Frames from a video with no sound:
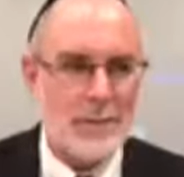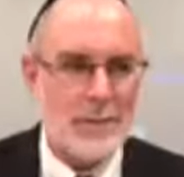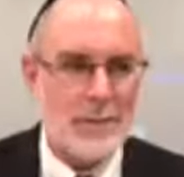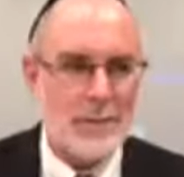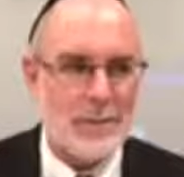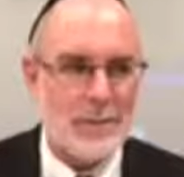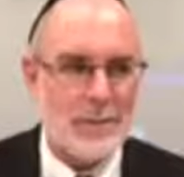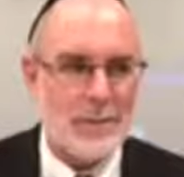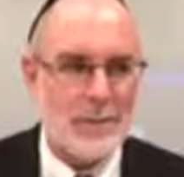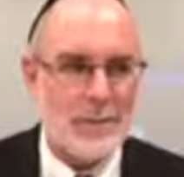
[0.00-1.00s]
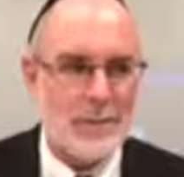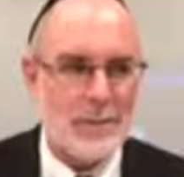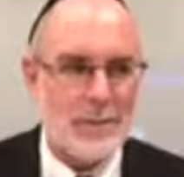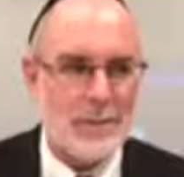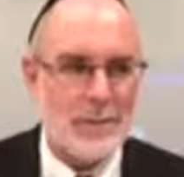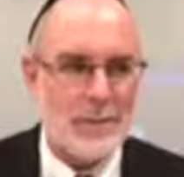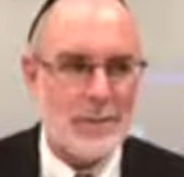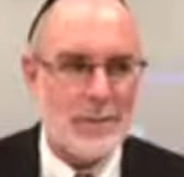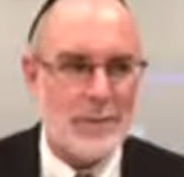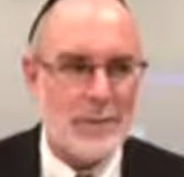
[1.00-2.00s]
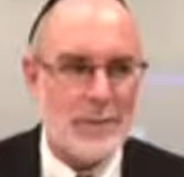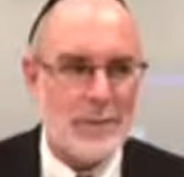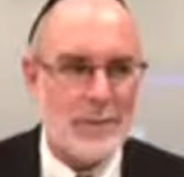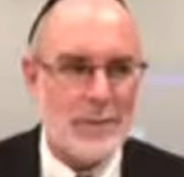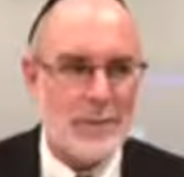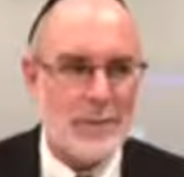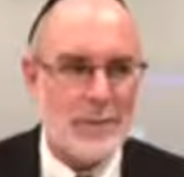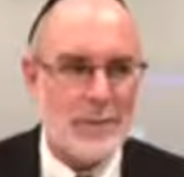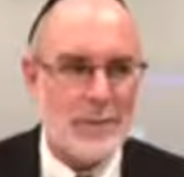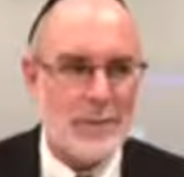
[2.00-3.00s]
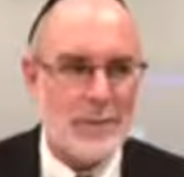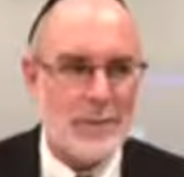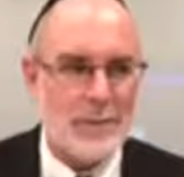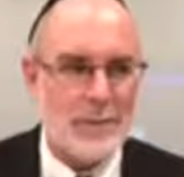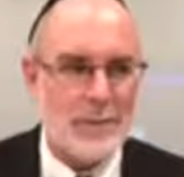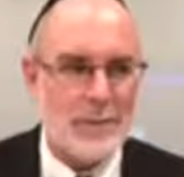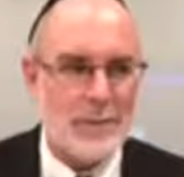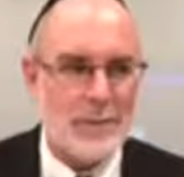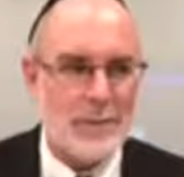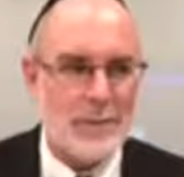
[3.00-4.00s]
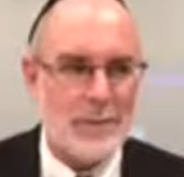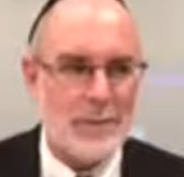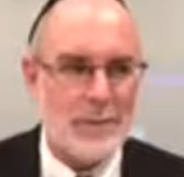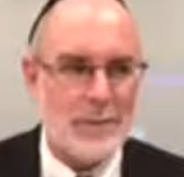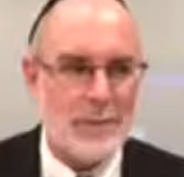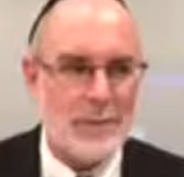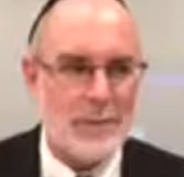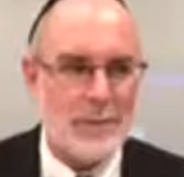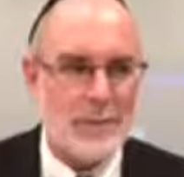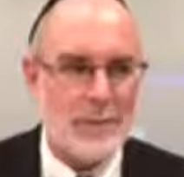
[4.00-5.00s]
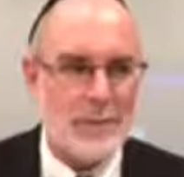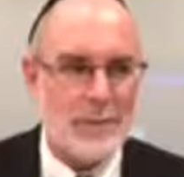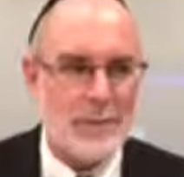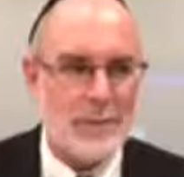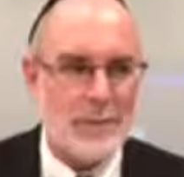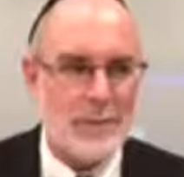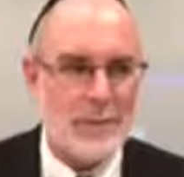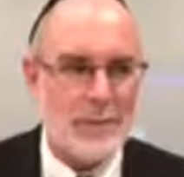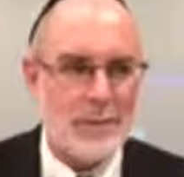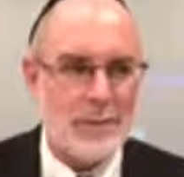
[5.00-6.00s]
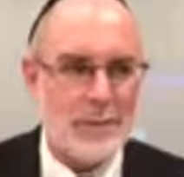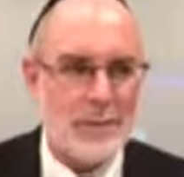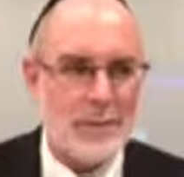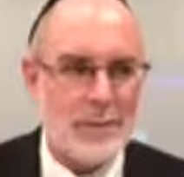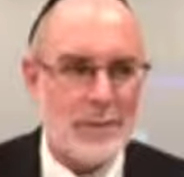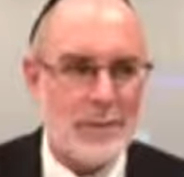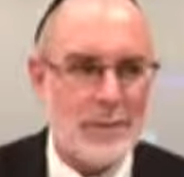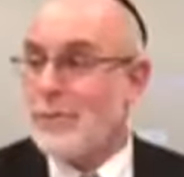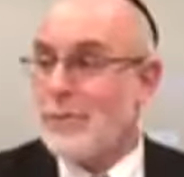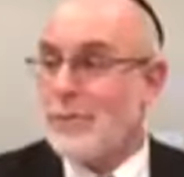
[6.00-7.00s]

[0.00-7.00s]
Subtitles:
Nobody speaks.